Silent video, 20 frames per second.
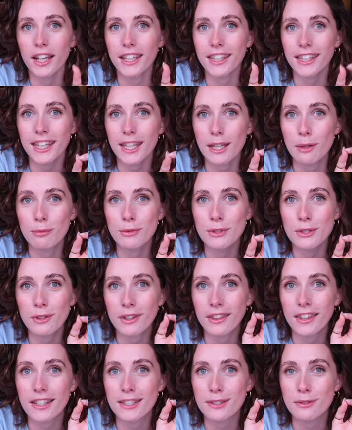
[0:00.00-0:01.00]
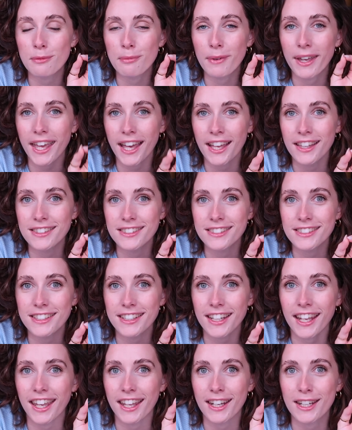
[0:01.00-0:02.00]
I keep doing this with my hands
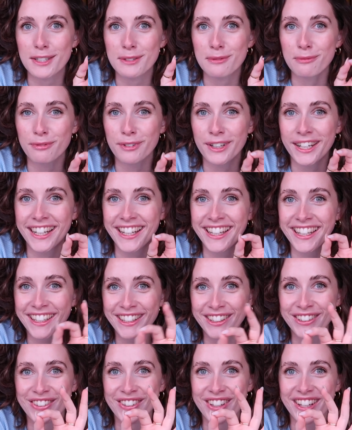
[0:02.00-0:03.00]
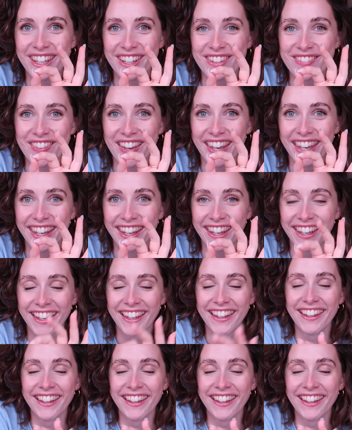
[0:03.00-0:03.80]
today and it's really annoying me.